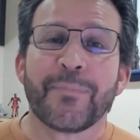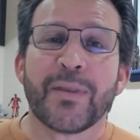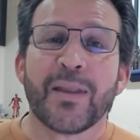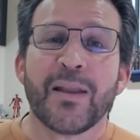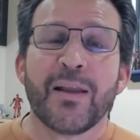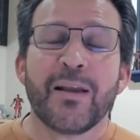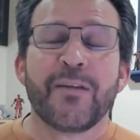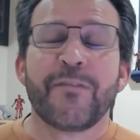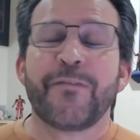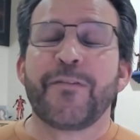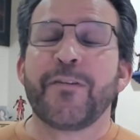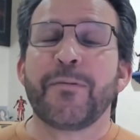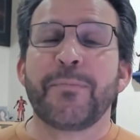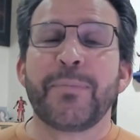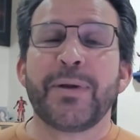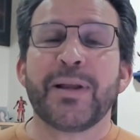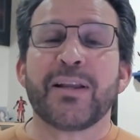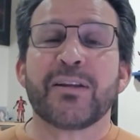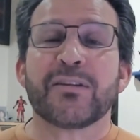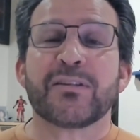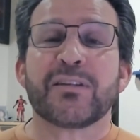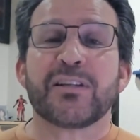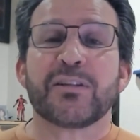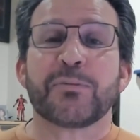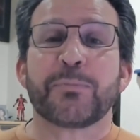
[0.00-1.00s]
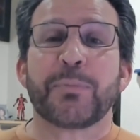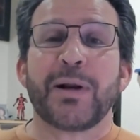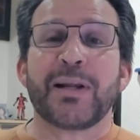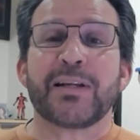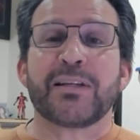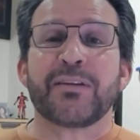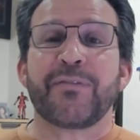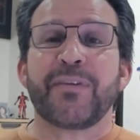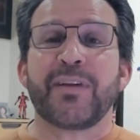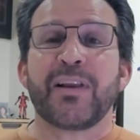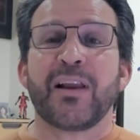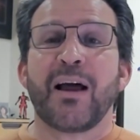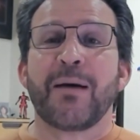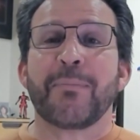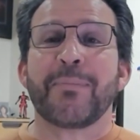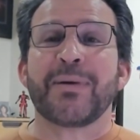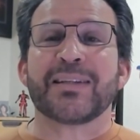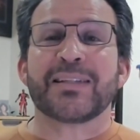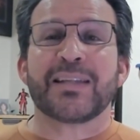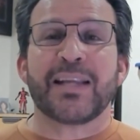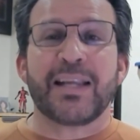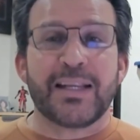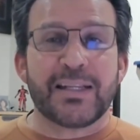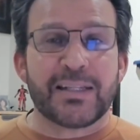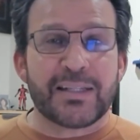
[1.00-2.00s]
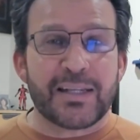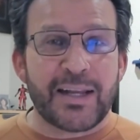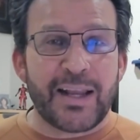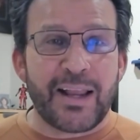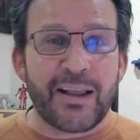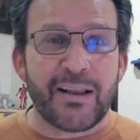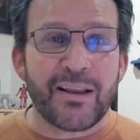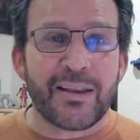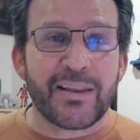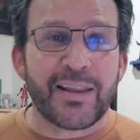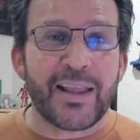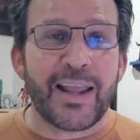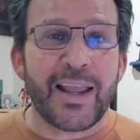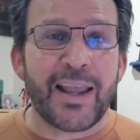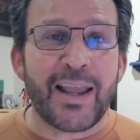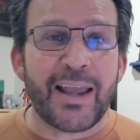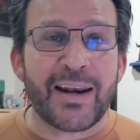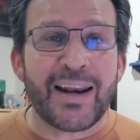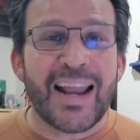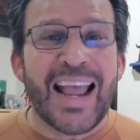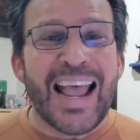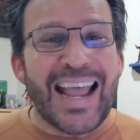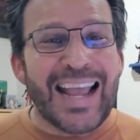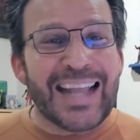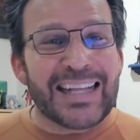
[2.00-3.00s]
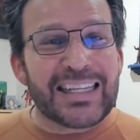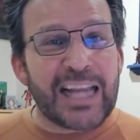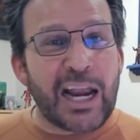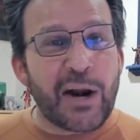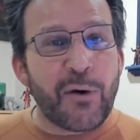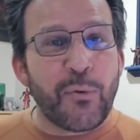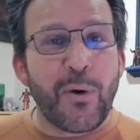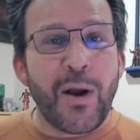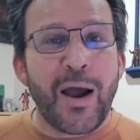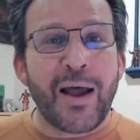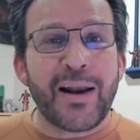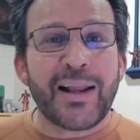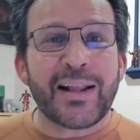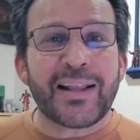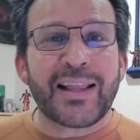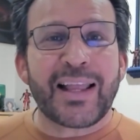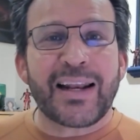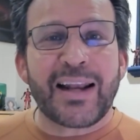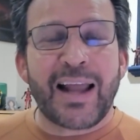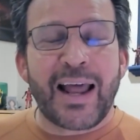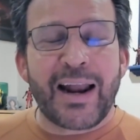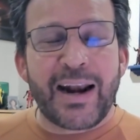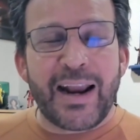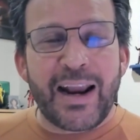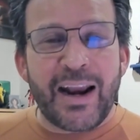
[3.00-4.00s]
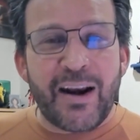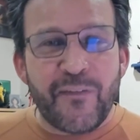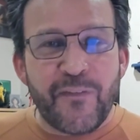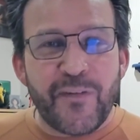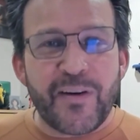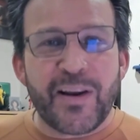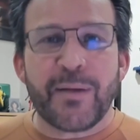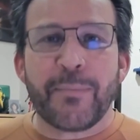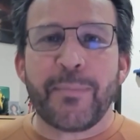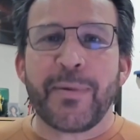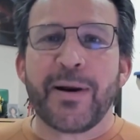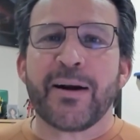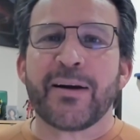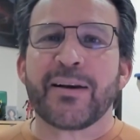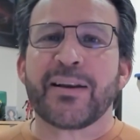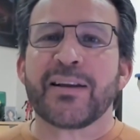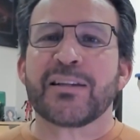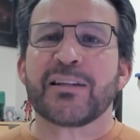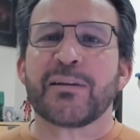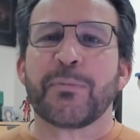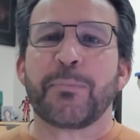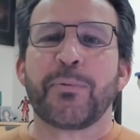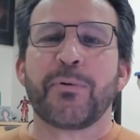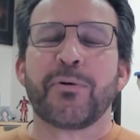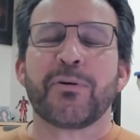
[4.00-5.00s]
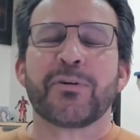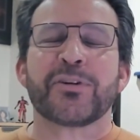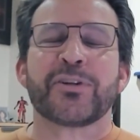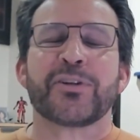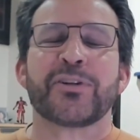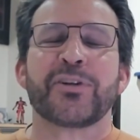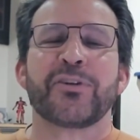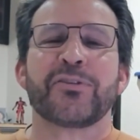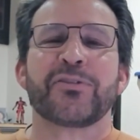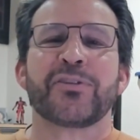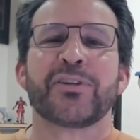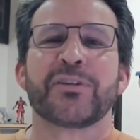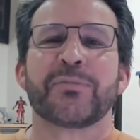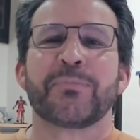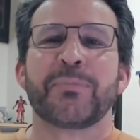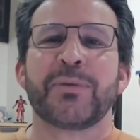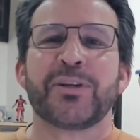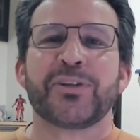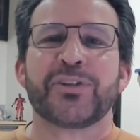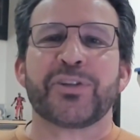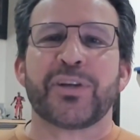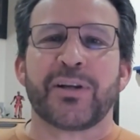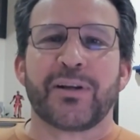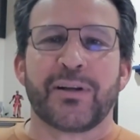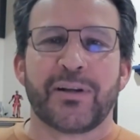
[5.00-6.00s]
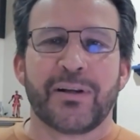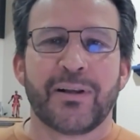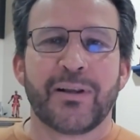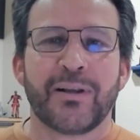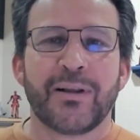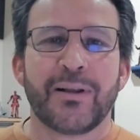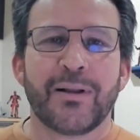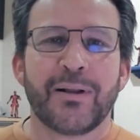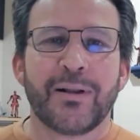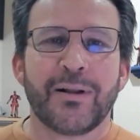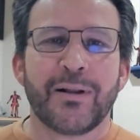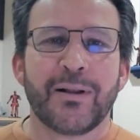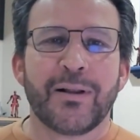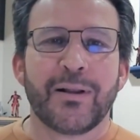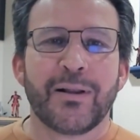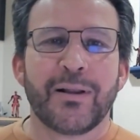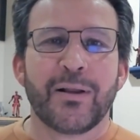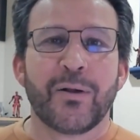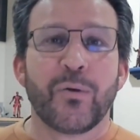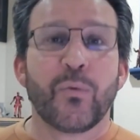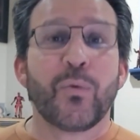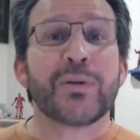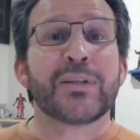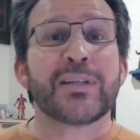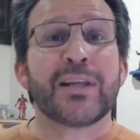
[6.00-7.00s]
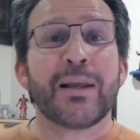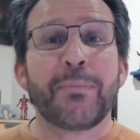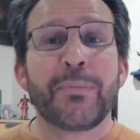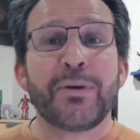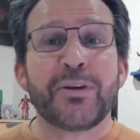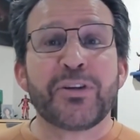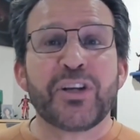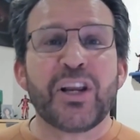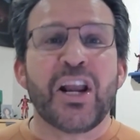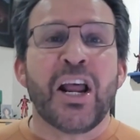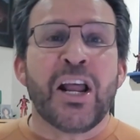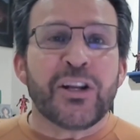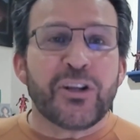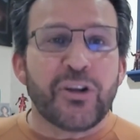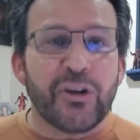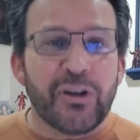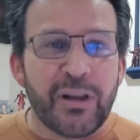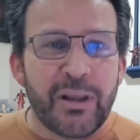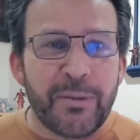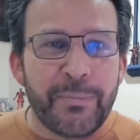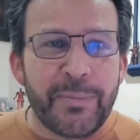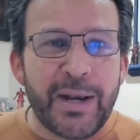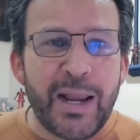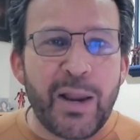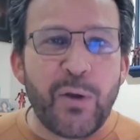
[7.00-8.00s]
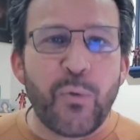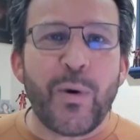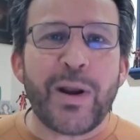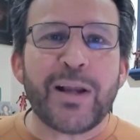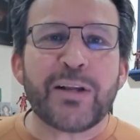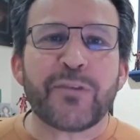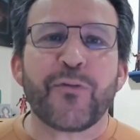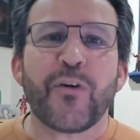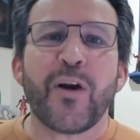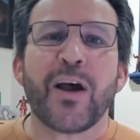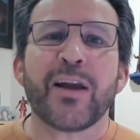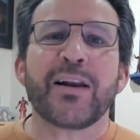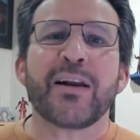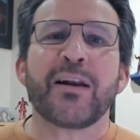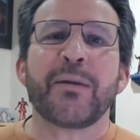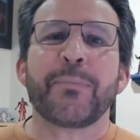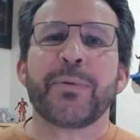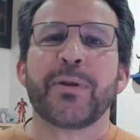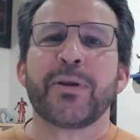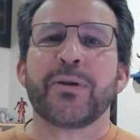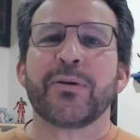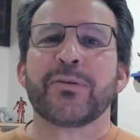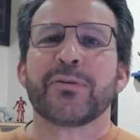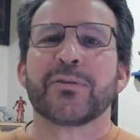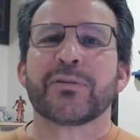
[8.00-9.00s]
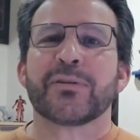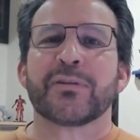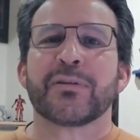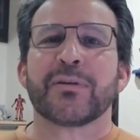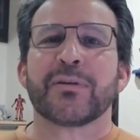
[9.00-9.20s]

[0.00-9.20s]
Phil Mickelson's praise of Elon Musk hits the nail on the head. It's ironic that not every American supports Doge's mission. What's that mission? To eliminate waste, fraud, and abuse.